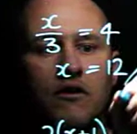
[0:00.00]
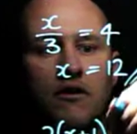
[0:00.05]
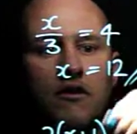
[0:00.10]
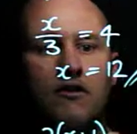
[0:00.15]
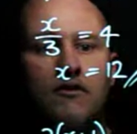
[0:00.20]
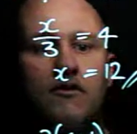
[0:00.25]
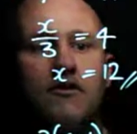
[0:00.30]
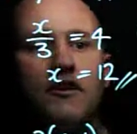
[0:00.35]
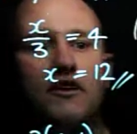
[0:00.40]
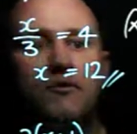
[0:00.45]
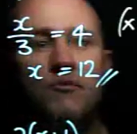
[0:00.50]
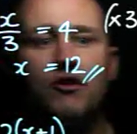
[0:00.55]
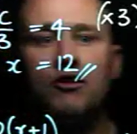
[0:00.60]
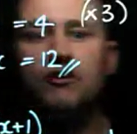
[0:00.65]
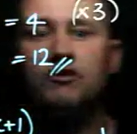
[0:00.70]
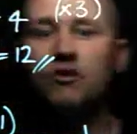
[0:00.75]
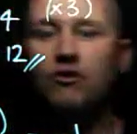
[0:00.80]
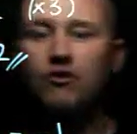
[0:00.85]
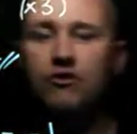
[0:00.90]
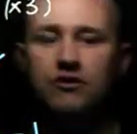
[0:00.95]
So there's my
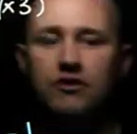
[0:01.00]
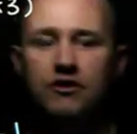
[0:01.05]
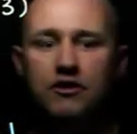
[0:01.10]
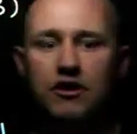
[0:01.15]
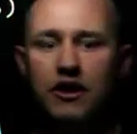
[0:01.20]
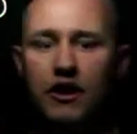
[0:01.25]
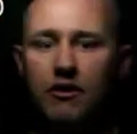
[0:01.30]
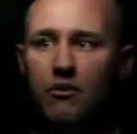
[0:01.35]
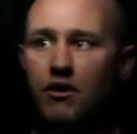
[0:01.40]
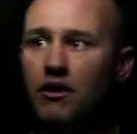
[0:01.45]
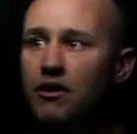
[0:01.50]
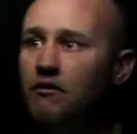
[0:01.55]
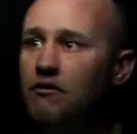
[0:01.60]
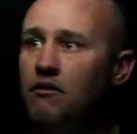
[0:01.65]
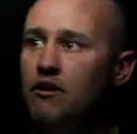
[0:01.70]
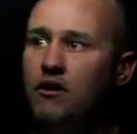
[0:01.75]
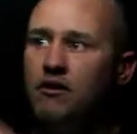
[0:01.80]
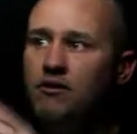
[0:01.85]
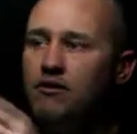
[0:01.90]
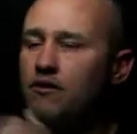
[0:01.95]
solution to that one,
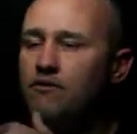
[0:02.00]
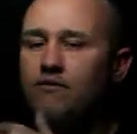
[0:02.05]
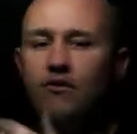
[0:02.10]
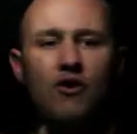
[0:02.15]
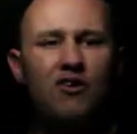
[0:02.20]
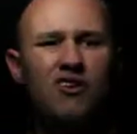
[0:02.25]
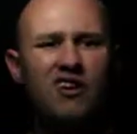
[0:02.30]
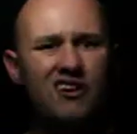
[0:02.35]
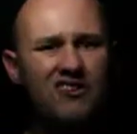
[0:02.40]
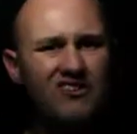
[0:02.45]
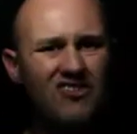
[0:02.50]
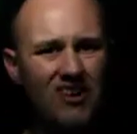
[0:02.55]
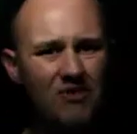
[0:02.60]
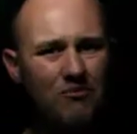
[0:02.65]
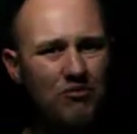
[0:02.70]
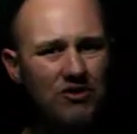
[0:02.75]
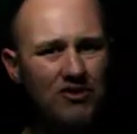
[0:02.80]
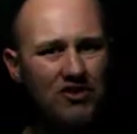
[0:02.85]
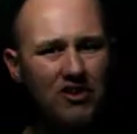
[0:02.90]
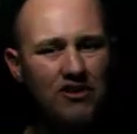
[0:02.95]
just following that same
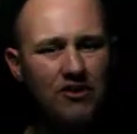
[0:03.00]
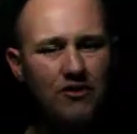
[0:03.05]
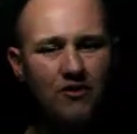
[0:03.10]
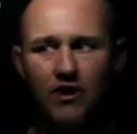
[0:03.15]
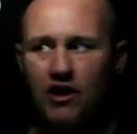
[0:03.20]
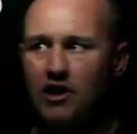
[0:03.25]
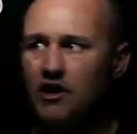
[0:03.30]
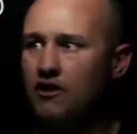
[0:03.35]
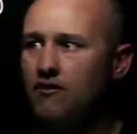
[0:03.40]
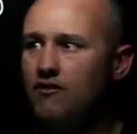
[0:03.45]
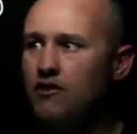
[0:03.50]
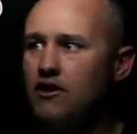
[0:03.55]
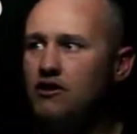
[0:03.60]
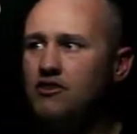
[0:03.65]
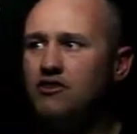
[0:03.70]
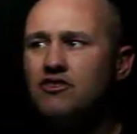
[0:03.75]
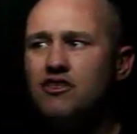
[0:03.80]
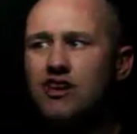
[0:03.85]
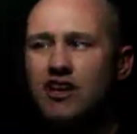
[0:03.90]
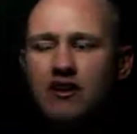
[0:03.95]
procedure for linear
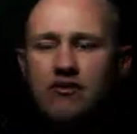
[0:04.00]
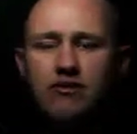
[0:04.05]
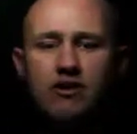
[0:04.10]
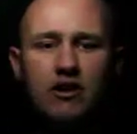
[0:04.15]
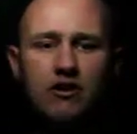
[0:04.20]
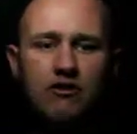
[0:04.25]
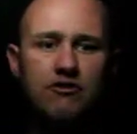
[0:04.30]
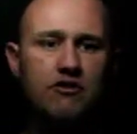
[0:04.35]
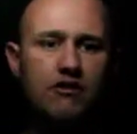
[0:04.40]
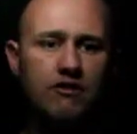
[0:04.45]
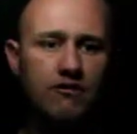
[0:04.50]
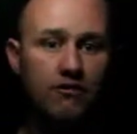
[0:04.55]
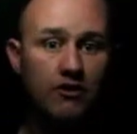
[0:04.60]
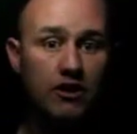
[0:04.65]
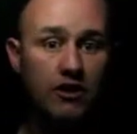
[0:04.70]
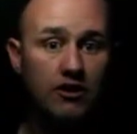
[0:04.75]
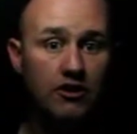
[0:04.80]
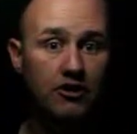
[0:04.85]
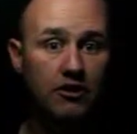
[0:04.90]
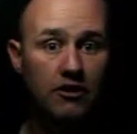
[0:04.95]
functions, even though it's got a
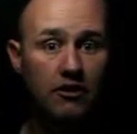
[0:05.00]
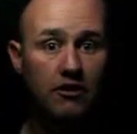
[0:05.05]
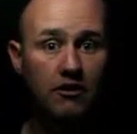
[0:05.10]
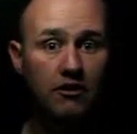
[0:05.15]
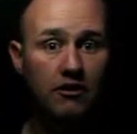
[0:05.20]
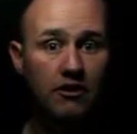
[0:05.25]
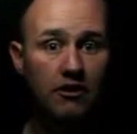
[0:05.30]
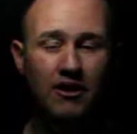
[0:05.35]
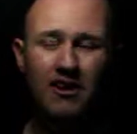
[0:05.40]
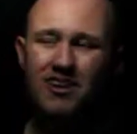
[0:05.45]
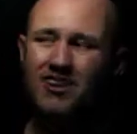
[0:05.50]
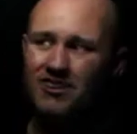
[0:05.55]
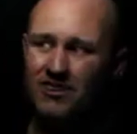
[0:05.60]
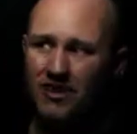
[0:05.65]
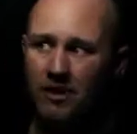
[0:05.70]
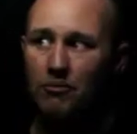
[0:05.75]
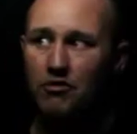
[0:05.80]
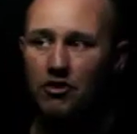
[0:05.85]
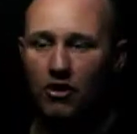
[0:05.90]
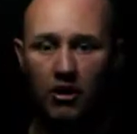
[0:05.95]
fraction in it.
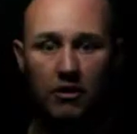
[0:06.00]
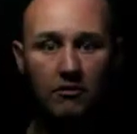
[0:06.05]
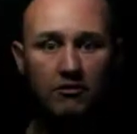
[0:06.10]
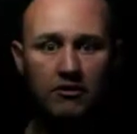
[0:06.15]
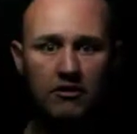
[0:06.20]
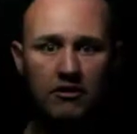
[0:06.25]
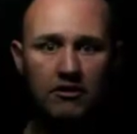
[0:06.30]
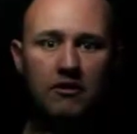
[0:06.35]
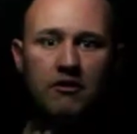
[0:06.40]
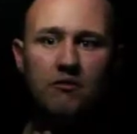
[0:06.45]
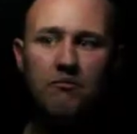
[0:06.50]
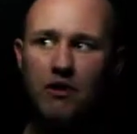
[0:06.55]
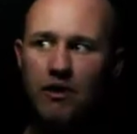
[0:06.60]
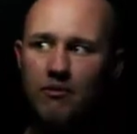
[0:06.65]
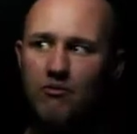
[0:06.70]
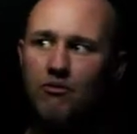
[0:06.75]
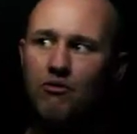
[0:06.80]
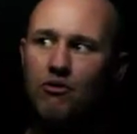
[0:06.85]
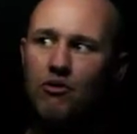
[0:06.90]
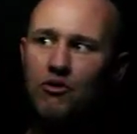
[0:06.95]
Sometimes
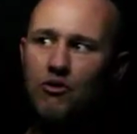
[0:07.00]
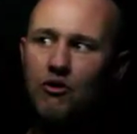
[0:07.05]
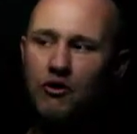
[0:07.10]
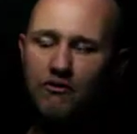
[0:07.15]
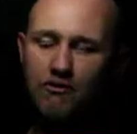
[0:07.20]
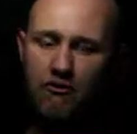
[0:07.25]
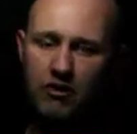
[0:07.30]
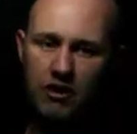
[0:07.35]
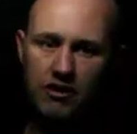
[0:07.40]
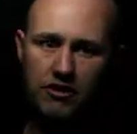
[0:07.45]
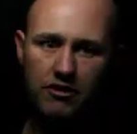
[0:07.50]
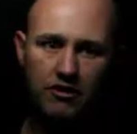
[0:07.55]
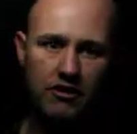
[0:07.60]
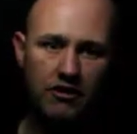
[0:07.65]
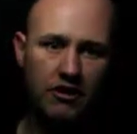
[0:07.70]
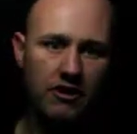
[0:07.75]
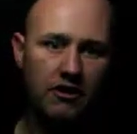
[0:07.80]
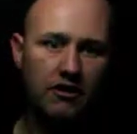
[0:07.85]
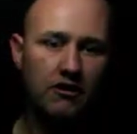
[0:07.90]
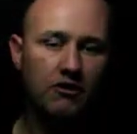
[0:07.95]
people will look at a fraction
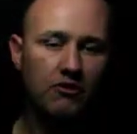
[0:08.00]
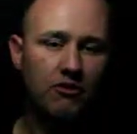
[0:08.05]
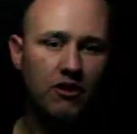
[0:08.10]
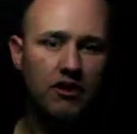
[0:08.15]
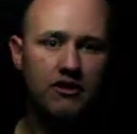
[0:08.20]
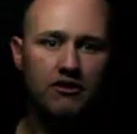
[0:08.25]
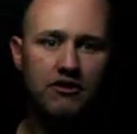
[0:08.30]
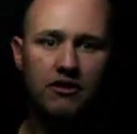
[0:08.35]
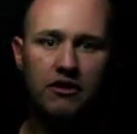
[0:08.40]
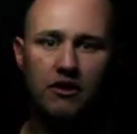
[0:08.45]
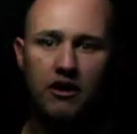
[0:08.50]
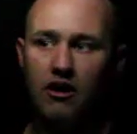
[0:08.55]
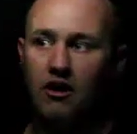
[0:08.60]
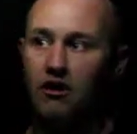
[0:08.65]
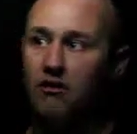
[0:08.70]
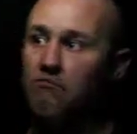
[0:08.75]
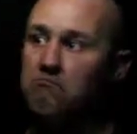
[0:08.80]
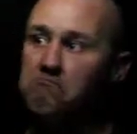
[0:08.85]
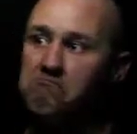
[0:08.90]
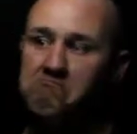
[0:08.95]
in an equation and go,
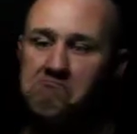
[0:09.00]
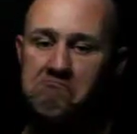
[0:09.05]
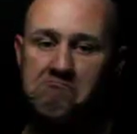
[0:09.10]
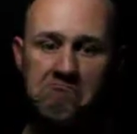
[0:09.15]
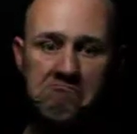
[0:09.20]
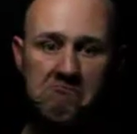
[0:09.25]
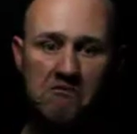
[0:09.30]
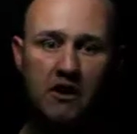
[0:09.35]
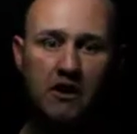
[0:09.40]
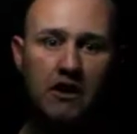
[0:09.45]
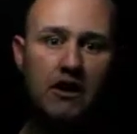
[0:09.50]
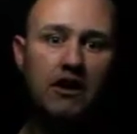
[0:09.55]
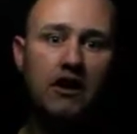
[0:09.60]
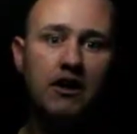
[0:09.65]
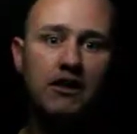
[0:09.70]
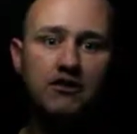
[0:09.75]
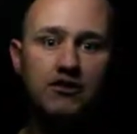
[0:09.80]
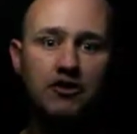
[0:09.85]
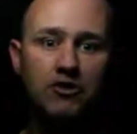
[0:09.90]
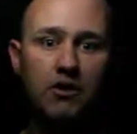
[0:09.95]

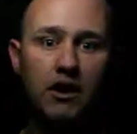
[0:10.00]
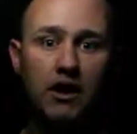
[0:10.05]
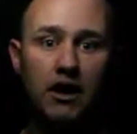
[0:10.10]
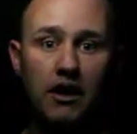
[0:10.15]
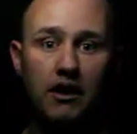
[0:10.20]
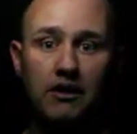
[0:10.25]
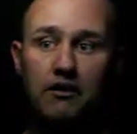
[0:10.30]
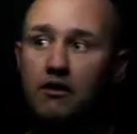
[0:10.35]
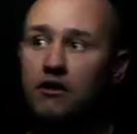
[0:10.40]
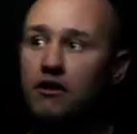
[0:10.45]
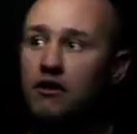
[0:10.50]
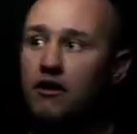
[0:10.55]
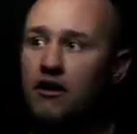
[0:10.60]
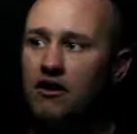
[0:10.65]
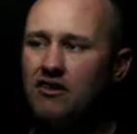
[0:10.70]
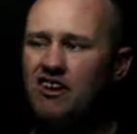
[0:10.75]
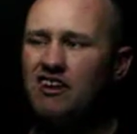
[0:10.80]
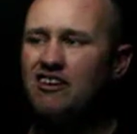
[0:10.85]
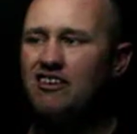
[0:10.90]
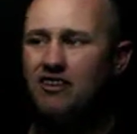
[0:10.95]
it's too hard.
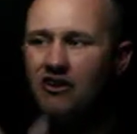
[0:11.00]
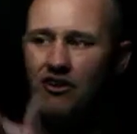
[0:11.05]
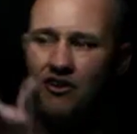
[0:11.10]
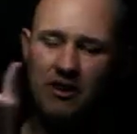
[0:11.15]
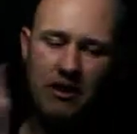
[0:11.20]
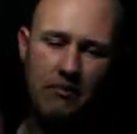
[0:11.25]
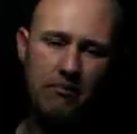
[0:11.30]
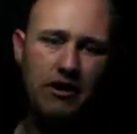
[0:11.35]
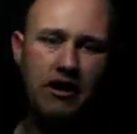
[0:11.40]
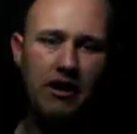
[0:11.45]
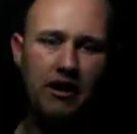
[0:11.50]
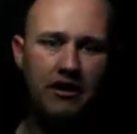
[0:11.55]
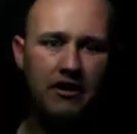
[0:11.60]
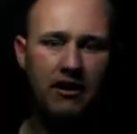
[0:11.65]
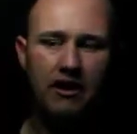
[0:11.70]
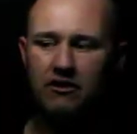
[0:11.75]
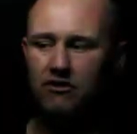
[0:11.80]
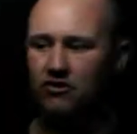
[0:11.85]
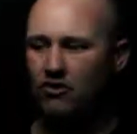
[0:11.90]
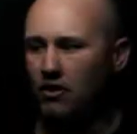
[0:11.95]
It's actually not that bad in
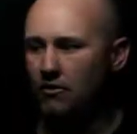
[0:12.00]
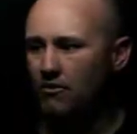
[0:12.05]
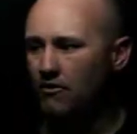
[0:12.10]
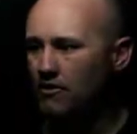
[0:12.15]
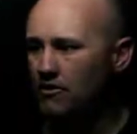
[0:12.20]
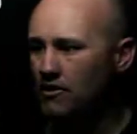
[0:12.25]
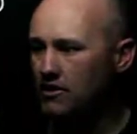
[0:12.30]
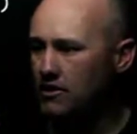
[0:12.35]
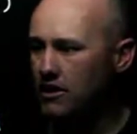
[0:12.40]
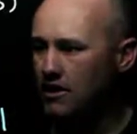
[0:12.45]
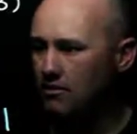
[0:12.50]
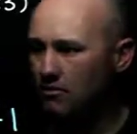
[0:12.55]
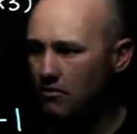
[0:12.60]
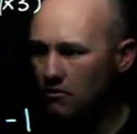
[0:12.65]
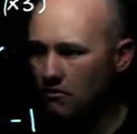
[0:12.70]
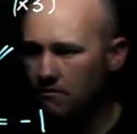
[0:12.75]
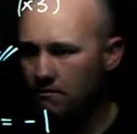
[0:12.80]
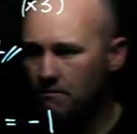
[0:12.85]
that type of example.